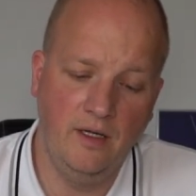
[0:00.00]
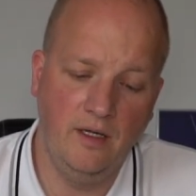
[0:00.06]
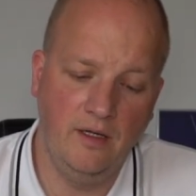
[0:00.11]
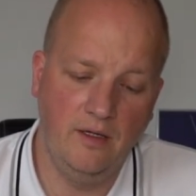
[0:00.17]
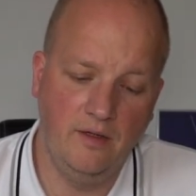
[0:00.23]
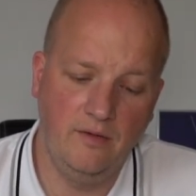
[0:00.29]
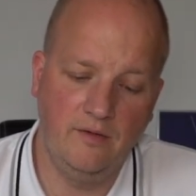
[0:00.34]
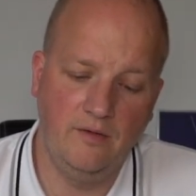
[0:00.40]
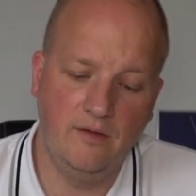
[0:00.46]

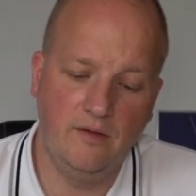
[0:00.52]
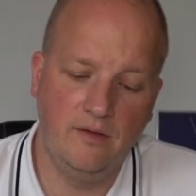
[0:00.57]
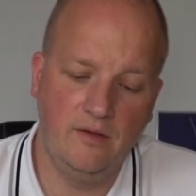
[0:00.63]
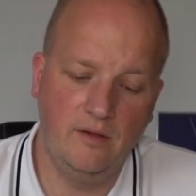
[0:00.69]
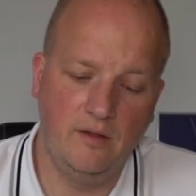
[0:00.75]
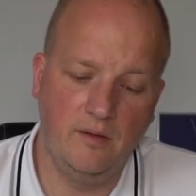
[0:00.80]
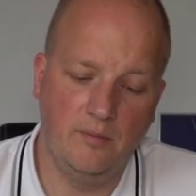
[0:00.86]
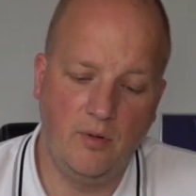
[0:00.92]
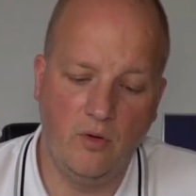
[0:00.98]
is
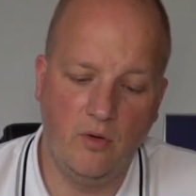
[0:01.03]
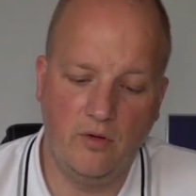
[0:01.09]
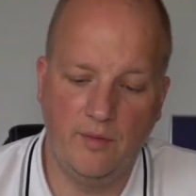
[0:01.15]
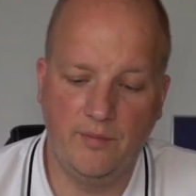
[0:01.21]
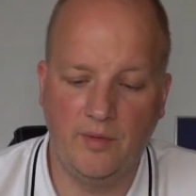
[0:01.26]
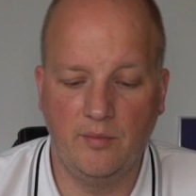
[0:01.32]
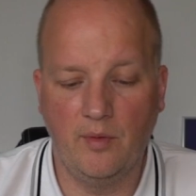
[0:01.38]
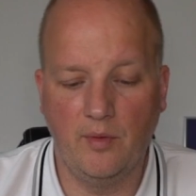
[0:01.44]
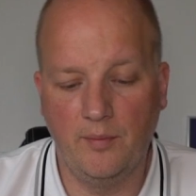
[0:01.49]
the
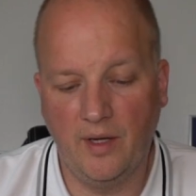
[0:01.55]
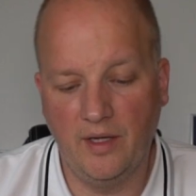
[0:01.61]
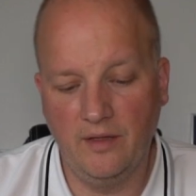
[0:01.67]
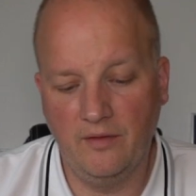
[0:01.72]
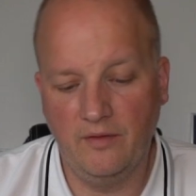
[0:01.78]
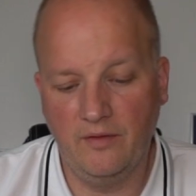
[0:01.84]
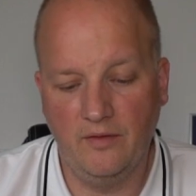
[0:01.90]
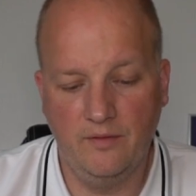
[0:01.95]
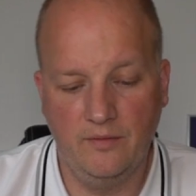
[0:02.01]
programmable
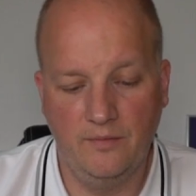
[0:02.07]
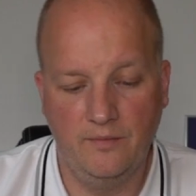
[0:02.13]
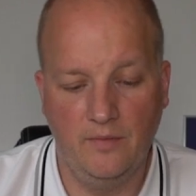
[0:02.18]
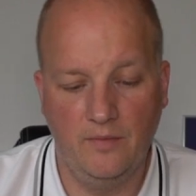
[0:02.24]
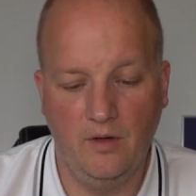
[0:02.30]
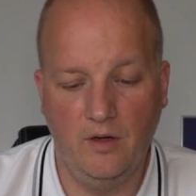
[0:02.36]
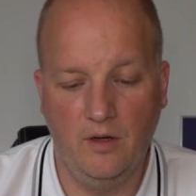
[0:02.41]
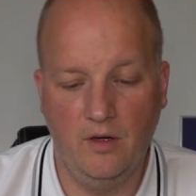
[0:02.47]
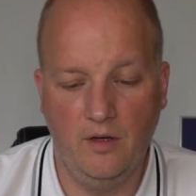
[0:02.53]
buttons
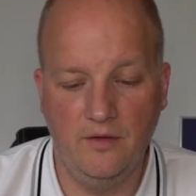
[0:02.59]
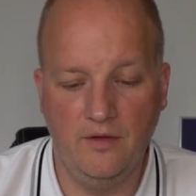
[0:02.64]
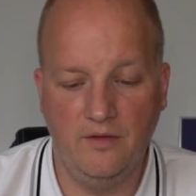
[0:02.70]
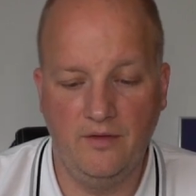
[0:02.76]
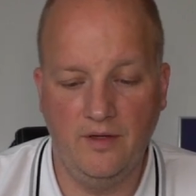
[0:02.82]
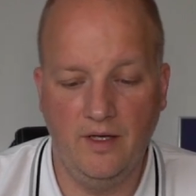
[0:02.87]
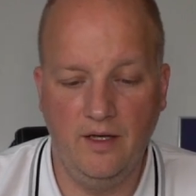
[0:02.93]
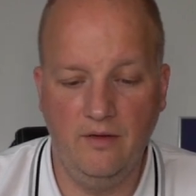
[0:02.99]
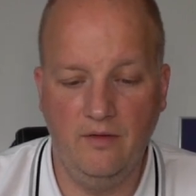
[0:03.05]
on the
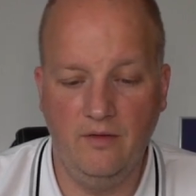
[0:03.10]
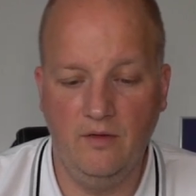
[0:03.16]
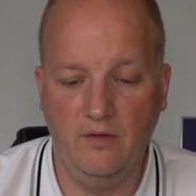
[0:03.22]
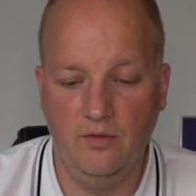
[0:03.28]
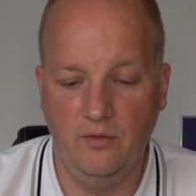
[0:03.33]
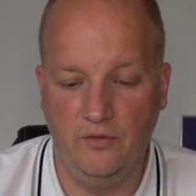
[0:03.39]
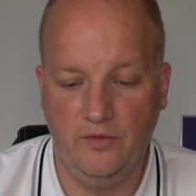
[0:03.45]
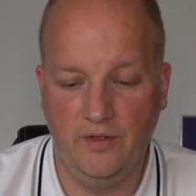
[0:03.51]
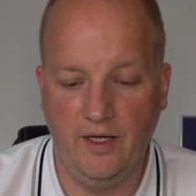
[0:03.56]
sides,
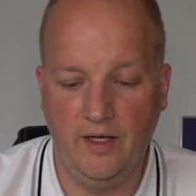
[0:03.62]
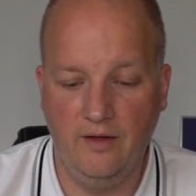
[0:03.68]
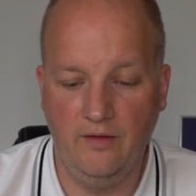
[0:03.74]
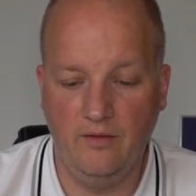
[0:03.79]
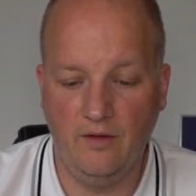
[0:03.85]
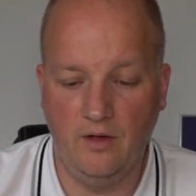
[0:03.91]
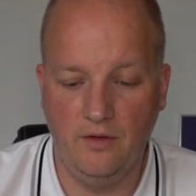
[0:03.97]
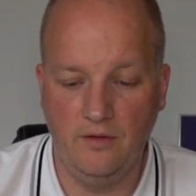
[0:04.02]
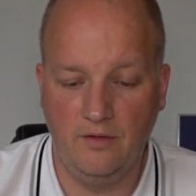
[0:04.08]
two
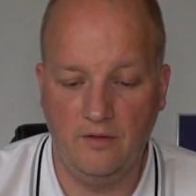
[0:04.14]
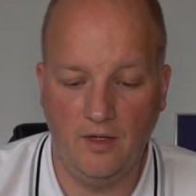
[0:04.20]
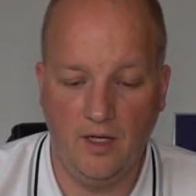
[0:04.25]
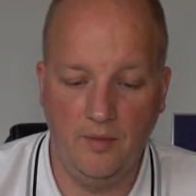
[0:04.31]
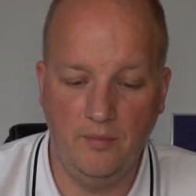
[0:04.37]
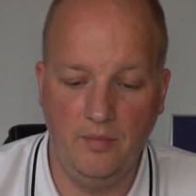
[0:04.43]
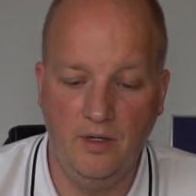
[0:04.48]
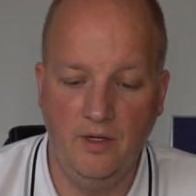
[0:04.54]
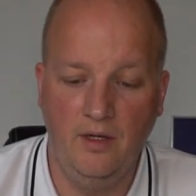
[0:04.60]
sides on the
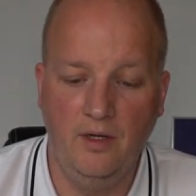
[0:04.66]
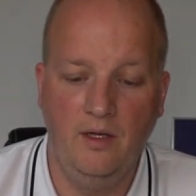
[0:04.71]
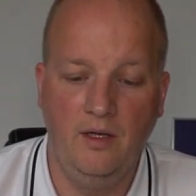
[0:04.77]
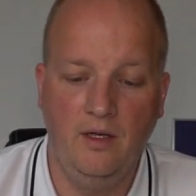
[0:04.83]
top,